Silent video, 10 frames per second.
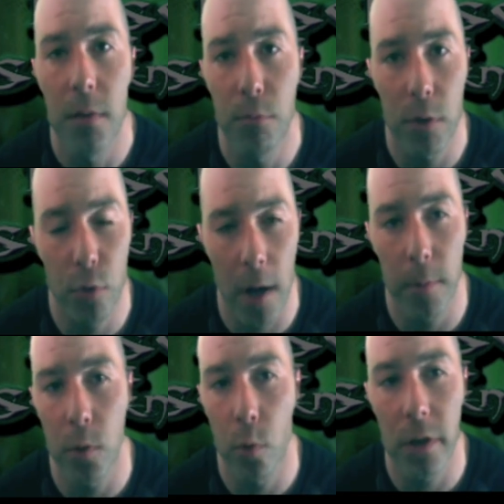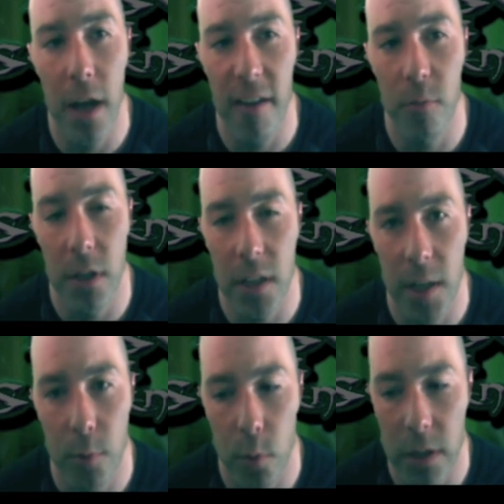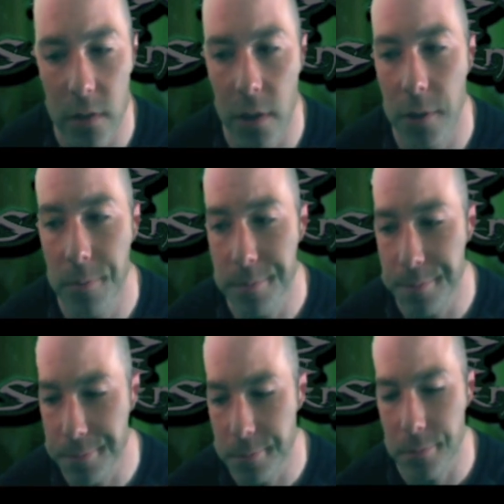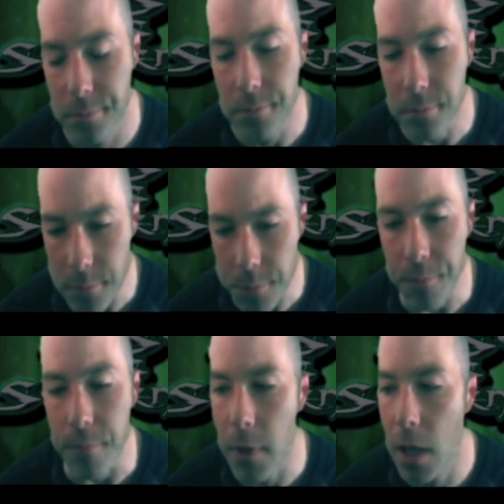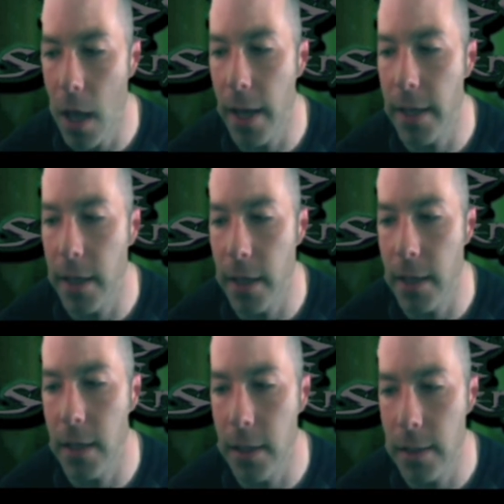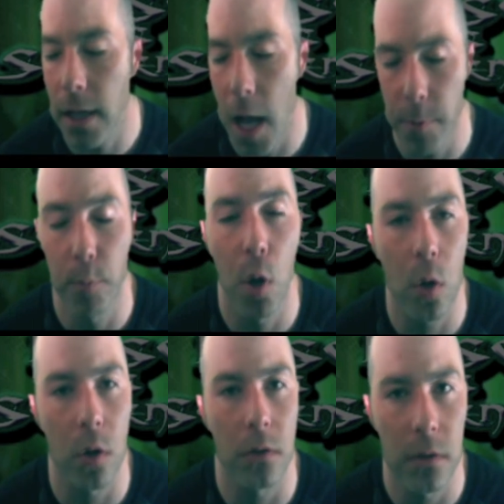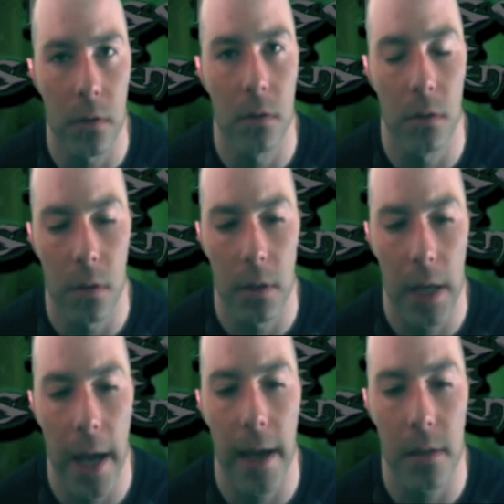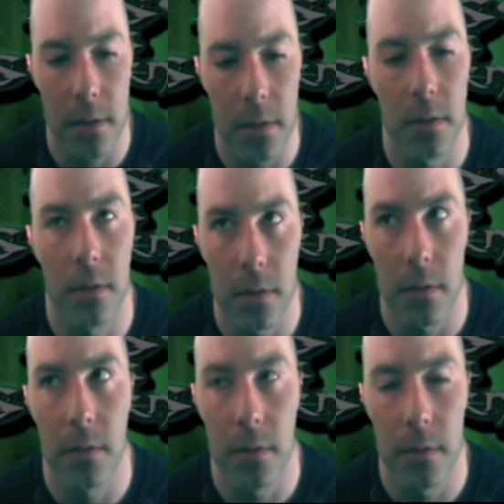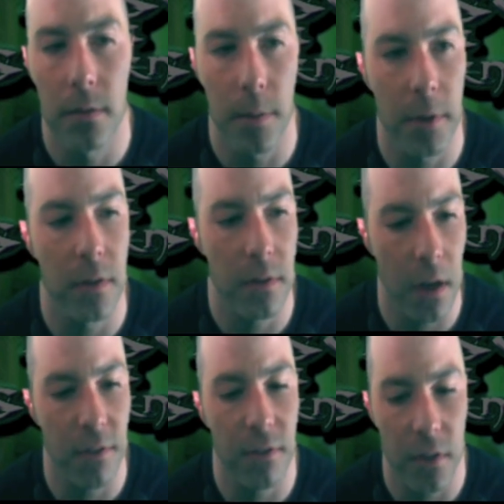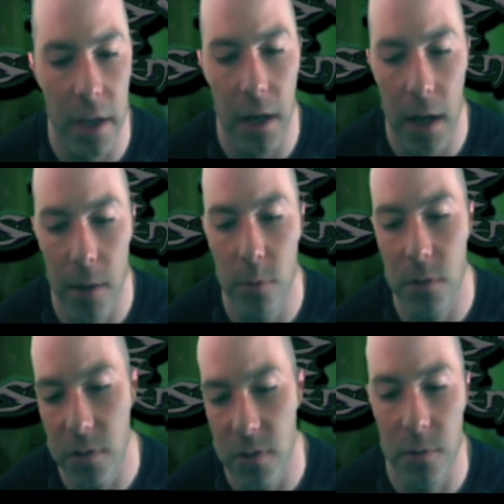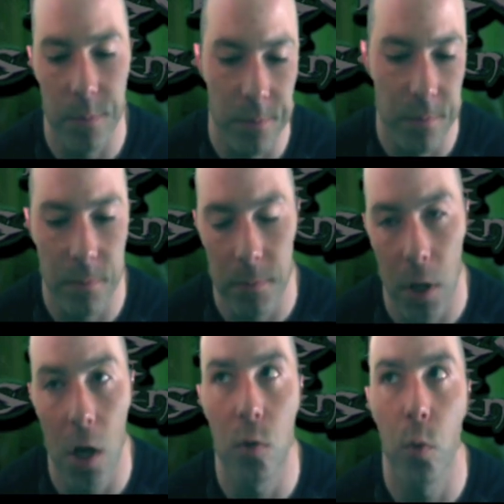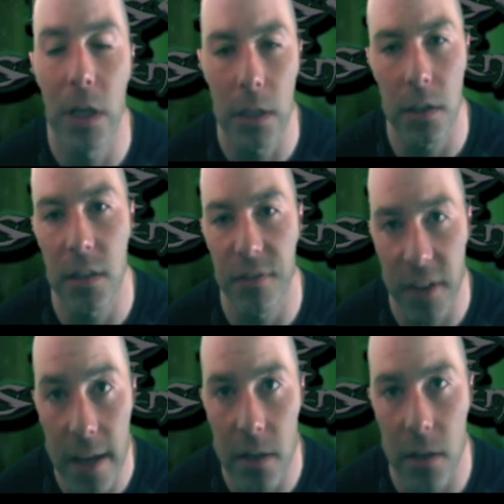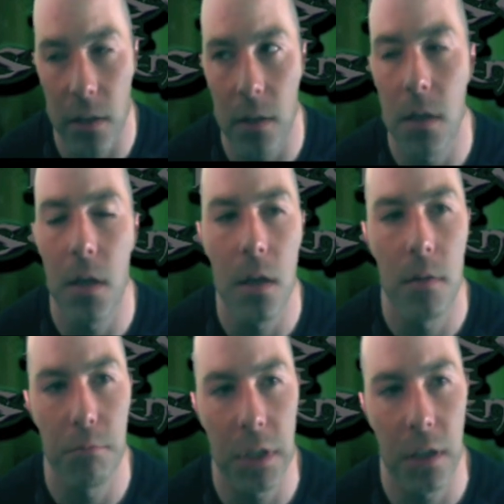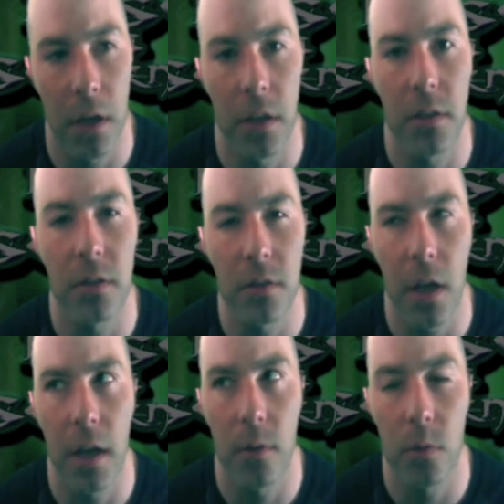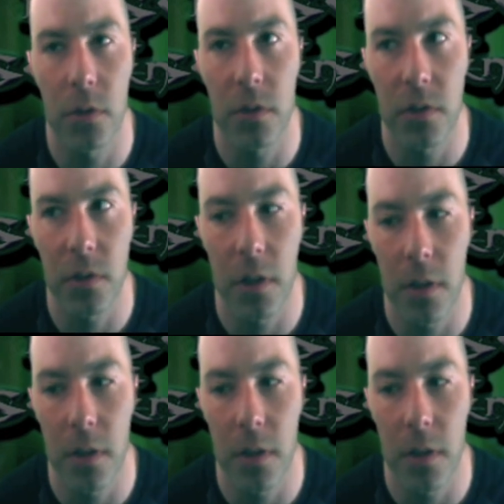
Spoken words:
but probably wouldn't have been a couple weeks ago, I'm appalled at some of the stuff that I was unwittingly defending because I was